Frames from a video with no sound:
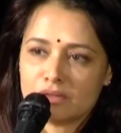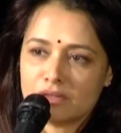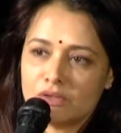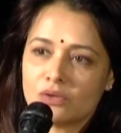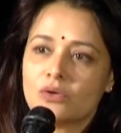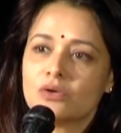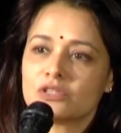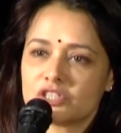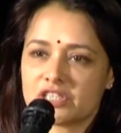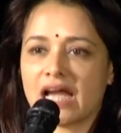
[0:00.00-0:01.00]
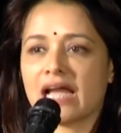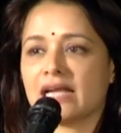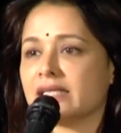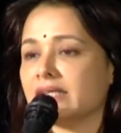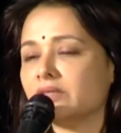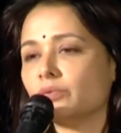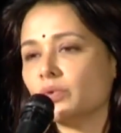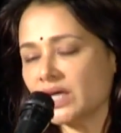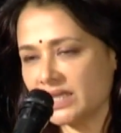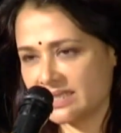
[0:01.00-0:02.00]
No child in the
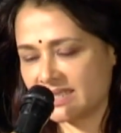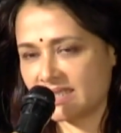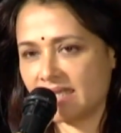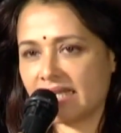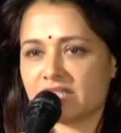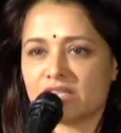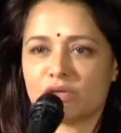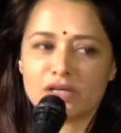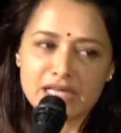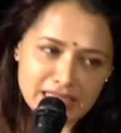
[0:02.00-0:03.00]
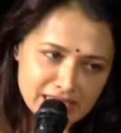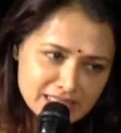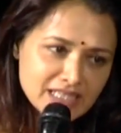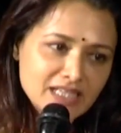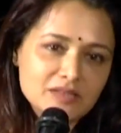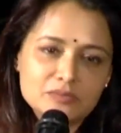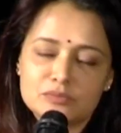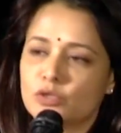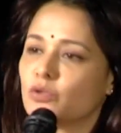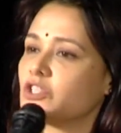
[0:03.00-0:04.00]
world, let alone in India,
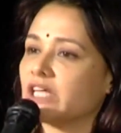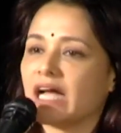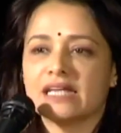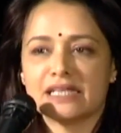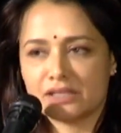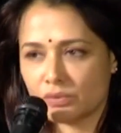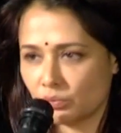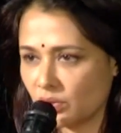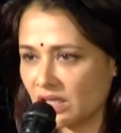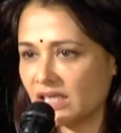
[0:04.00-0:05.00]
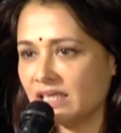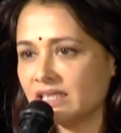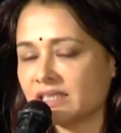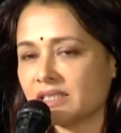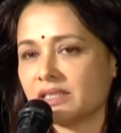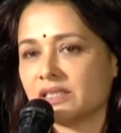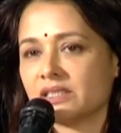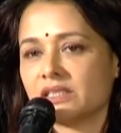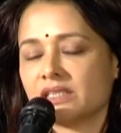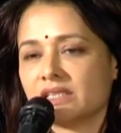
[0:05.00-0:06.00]
no child in the world
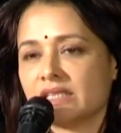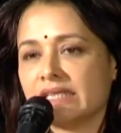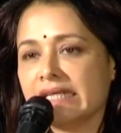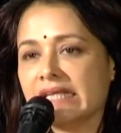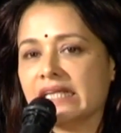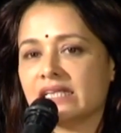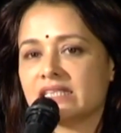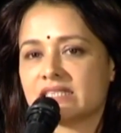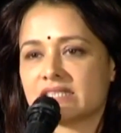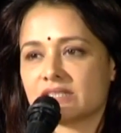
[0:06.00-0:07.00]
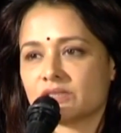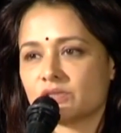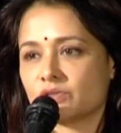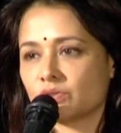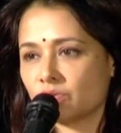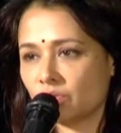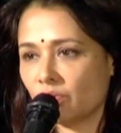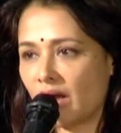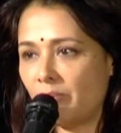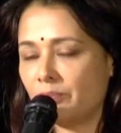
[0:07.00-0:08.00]
needs to
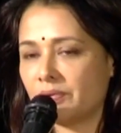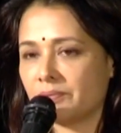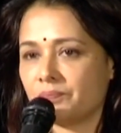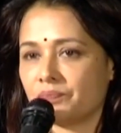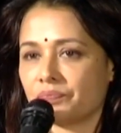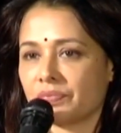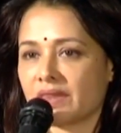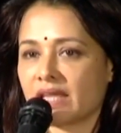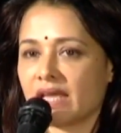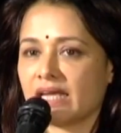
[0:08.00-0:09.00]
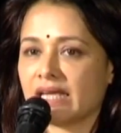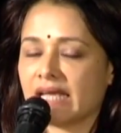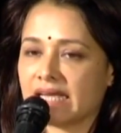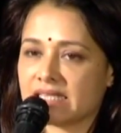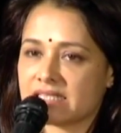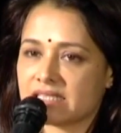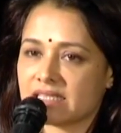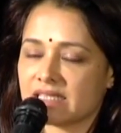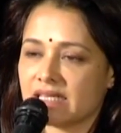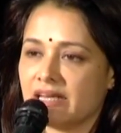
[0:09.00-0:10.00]
grow up and get
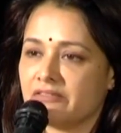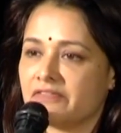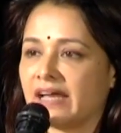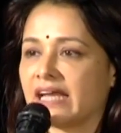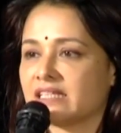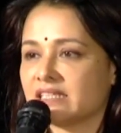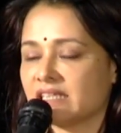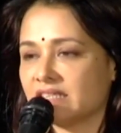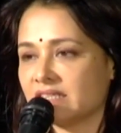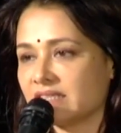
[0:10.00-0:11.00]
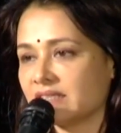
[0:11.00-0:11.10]
infected